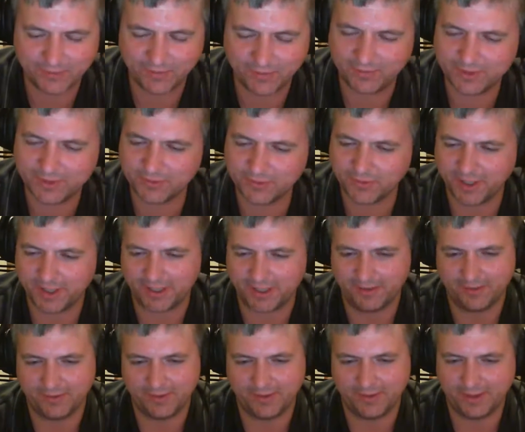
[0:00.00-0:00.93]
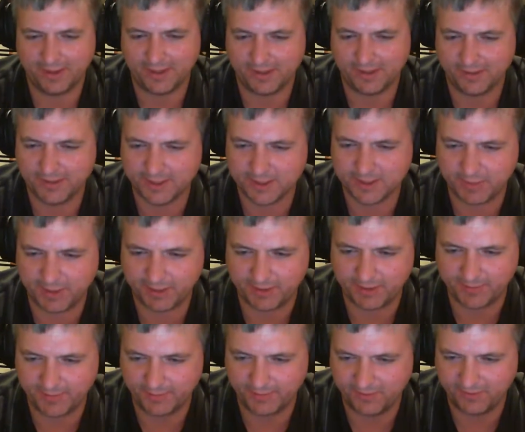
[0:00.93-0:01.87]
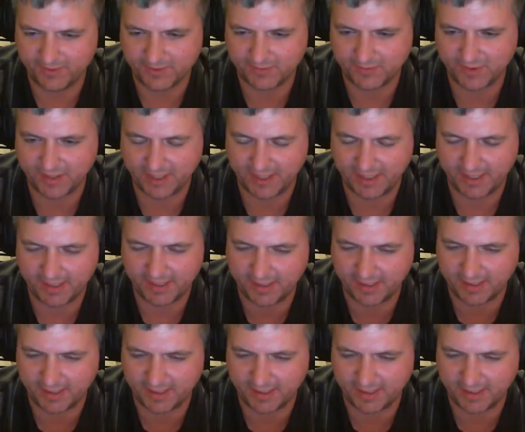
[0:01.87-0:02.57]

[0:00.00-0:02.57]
where would you rank it? You got all the Spider-Man movies. We got